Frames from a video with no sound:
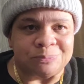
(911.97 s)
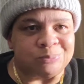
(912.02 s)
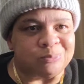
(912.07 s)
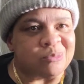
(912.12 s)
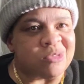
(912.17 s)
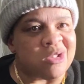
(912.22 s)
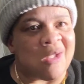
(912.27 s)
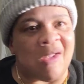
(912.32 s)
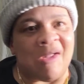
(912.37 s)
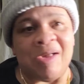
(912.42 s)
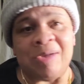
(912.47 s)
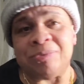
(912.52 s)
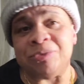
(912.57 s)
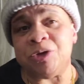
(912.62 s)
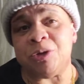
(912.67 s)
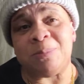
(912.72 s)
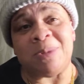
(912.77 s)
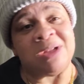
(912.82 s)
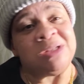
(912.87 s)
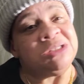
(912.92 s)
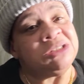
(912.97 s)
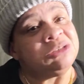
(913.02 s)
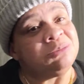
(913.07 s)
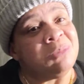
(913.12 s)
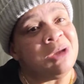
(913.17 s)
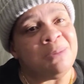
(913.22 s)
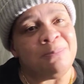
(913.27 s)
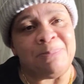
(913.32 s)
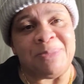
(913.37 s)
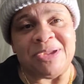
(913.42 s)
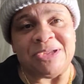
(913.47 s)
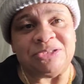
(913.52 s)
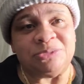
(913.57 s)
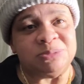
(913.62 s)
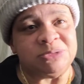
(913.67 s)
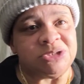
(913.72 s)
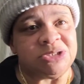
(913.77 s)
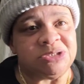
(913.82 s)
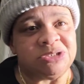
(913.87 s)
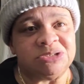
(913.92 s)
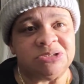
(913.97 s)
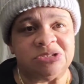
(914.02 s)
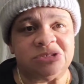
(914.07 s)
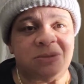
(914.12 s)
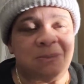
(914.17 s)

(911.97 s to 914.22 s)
I don't know about these mukbangs because